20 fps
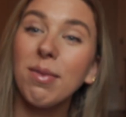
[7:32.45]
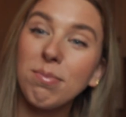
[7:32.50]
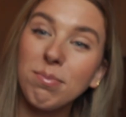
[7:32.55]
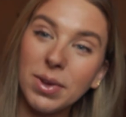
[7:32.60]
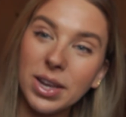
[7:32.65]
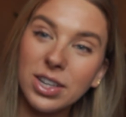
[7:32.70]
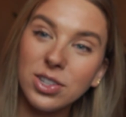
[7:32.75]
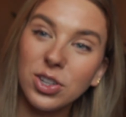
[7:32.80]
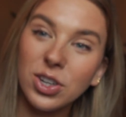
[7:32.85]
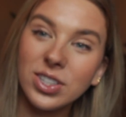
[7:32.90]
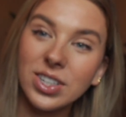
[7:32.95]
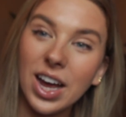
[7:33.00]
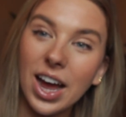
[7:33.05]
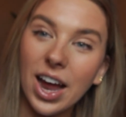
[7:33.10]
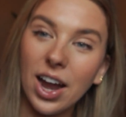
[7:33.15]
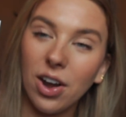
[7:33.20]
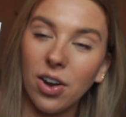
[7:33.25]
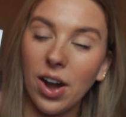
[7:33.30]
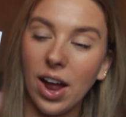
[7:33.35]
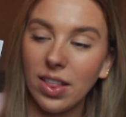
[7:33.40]
beach
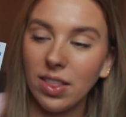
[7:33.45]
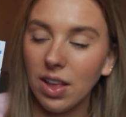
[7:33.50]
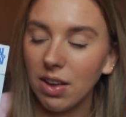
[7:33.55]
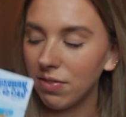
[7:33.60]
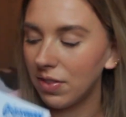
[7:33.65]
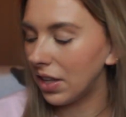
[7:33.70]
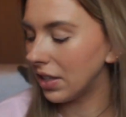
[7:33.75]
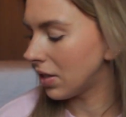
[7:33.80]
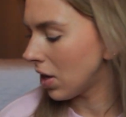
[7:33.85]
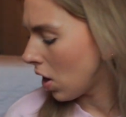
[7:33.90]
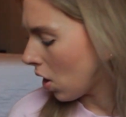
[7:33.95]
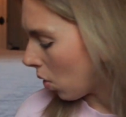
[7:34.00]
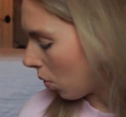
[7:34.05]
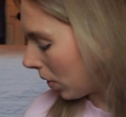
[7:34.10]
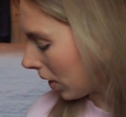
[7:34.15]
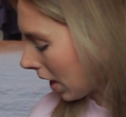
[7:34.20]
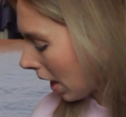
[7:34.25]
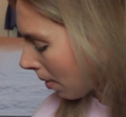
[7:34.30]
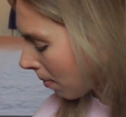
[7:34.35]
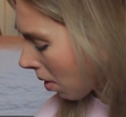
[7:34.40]
attire. I love this.
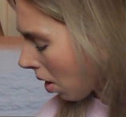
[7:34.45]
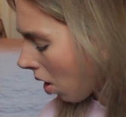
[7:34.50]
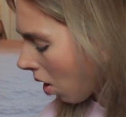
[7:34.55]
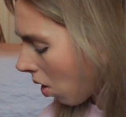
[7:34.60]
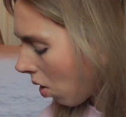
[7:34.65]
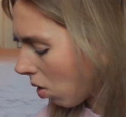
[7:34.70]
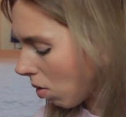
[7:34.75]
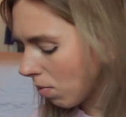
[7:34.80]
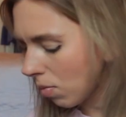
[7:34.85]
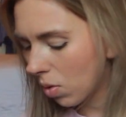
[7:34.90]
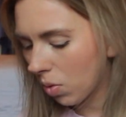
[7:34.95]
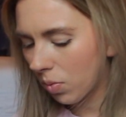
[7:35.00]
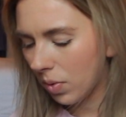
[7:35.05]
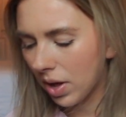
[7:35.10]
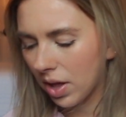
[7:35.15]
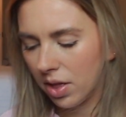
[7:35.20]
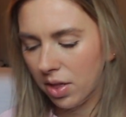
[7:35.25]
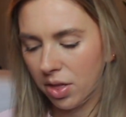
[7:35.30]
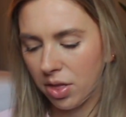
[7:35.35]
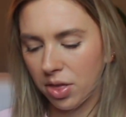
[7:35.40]
We came home
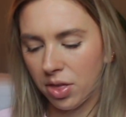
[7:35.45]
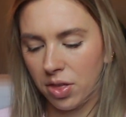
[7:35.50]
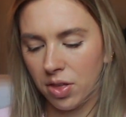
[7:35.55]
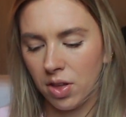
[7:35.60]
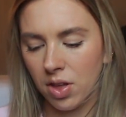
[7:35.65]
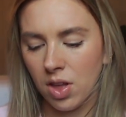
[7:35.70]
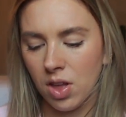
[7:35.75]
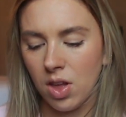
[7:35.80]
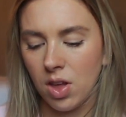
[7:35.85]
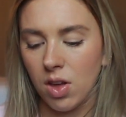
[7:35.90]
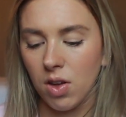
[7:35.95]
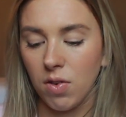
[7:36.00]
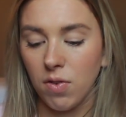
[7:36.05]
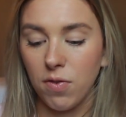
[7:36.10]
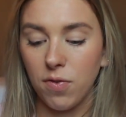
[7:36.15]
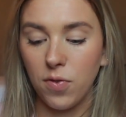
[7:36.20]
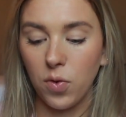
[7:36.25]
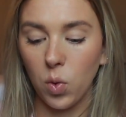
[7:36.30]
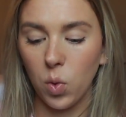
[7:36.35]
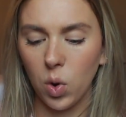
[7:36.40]
with
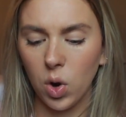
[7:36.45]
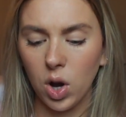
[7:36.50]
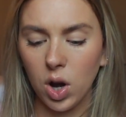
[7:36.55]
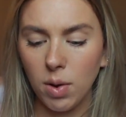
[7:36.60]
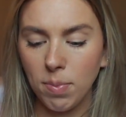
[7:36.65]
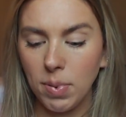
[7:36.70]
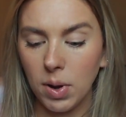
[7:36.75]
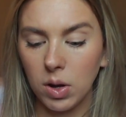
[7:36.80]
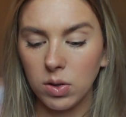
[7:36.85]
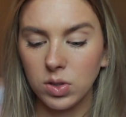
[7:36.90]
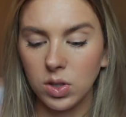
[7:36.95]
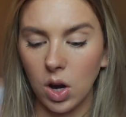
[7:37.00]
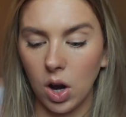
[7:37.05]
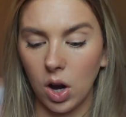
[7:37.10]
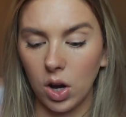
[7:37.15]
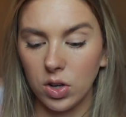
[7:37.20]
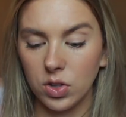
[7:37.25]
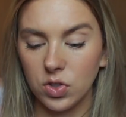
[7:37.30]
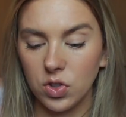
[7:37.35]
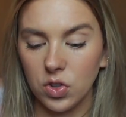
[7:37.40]
4
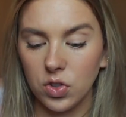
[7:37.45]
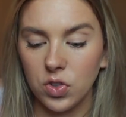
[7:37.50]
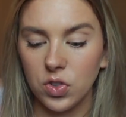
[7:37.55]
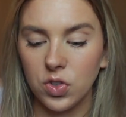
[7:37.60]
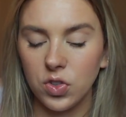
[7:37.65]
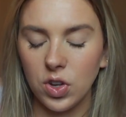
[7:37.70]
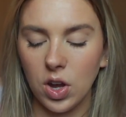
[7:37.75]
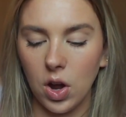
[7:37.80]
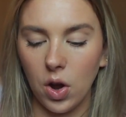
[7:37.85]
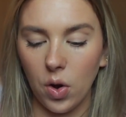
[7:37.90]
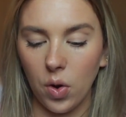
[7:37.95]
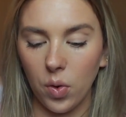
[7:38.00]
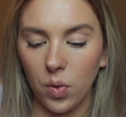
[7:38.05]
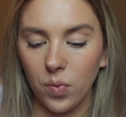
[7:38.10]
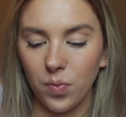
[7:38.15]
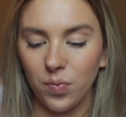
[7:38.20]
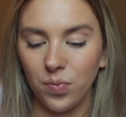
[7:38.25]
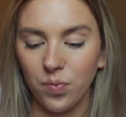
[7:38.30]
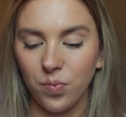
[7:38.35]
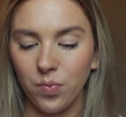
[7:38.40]
postcards, so
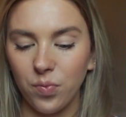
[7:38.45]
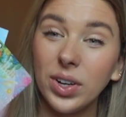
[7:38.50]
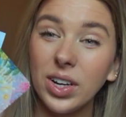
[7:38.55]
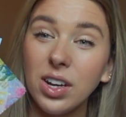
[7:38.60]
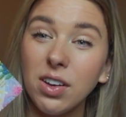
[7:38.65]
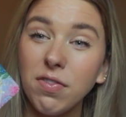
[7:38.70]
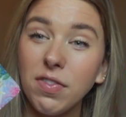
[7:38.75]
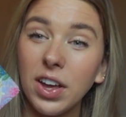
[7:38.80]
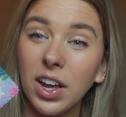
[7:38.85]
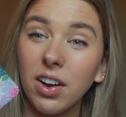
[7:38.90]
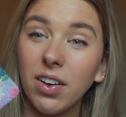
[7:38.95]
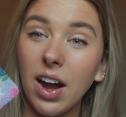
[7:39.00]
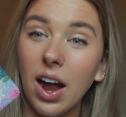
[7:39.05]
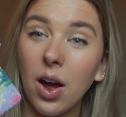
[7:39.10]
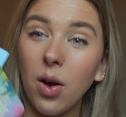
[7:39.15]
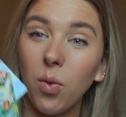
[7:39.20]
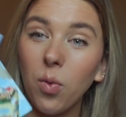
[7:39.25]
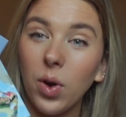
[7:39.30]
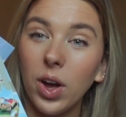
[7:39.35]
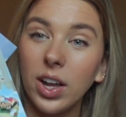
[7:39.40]
we need to figure
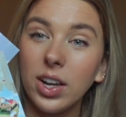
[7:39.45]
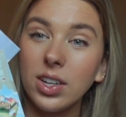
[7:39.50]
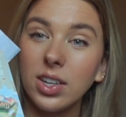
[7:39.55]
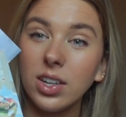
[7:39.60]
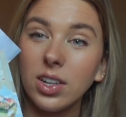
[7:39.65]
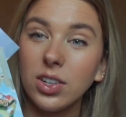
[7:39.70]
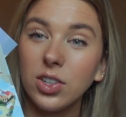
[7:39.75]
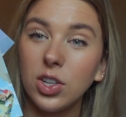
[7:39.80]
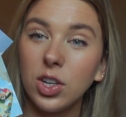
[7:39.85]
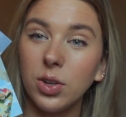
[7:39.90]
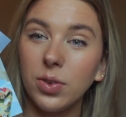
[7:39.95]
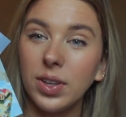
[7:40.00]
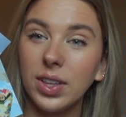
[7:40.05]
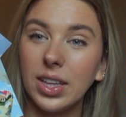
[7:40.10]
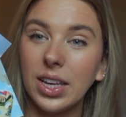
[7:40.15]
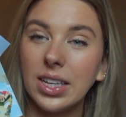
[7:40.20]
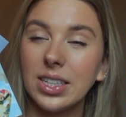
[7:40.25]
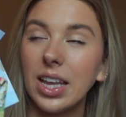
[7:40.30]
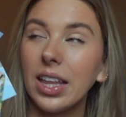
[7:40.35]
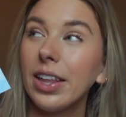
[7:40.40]
out what to do with
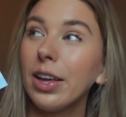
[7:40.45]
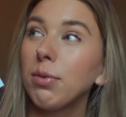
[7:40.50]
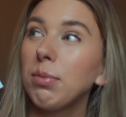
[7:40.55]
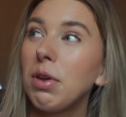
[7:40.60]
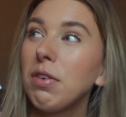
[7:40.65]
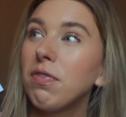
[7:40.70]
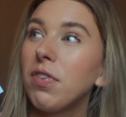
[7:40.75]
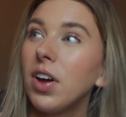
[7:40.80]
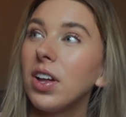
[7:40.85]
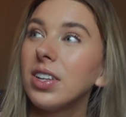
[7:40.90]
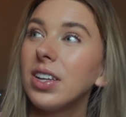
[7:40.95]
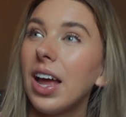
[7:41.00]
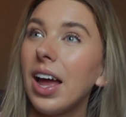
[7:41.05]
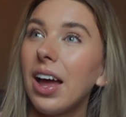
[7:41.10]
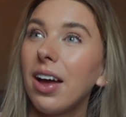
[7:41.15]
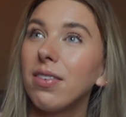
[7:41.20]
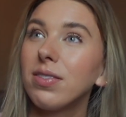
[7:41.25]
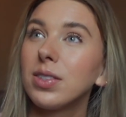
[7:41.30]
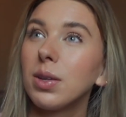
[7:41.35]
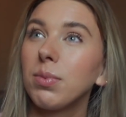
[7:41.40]
these. I think it'd be fun to
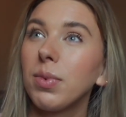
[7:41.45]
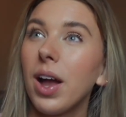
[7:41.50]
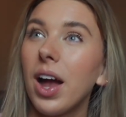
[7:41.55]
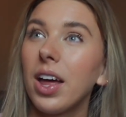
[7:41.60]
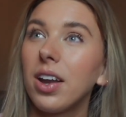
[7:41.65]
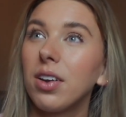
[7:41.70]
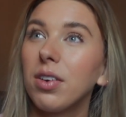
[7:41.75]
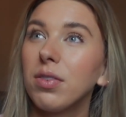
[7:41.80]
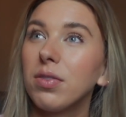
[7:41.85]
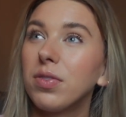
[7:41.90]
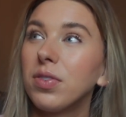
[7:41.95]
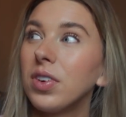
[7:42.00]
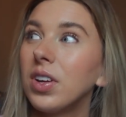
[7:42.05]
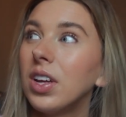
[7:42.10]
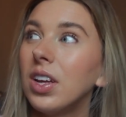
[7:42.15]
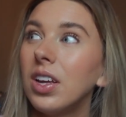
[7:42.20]
have some kind of